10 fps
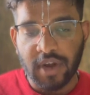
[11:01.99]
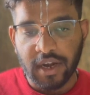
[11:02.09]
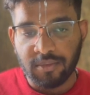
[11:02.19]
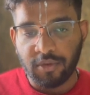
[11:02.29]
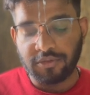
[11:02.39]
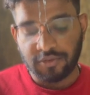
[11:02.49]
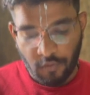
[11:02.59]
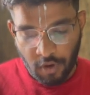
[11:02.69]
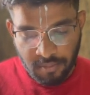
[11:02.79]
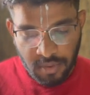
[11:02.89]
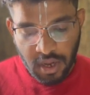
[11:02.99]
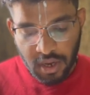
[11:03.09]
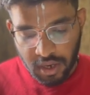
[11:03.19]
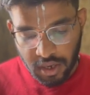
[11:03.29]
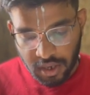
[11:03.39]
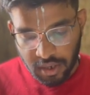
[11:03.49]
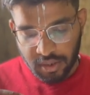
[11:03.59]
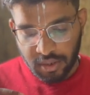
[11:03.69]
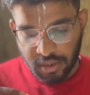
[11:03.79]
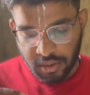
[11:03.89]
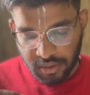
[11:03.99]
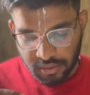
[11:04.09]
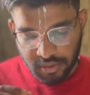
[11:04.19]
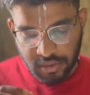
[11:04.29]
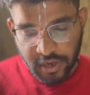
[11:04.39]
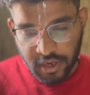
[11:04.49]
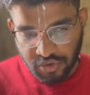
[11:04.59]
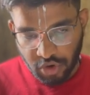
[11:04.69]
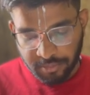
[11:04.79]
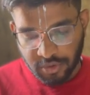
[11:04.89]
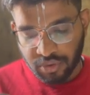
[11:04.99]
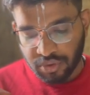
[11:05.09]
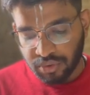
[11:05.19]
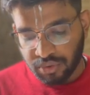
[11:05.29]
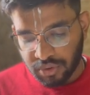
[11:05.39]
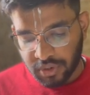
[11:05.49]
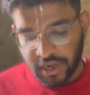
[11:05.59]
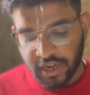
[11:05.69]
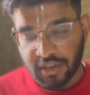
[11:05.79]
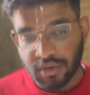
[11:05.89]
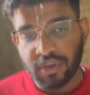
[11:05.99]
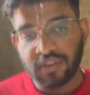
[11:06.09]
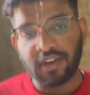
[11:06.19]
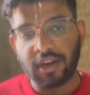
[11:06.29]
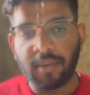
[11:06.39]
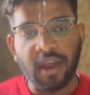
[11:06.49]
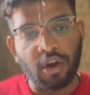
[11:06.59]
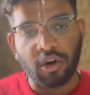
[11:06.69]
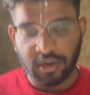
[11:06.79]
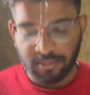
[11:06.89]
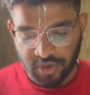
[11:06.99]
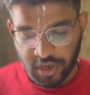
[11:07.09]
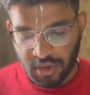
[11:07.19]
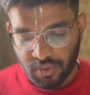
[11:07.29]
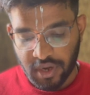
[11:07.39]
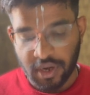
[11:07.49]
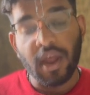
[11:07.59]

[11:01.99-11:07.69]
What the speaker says: that moves from job queue to ready queue is done by long term scheduler,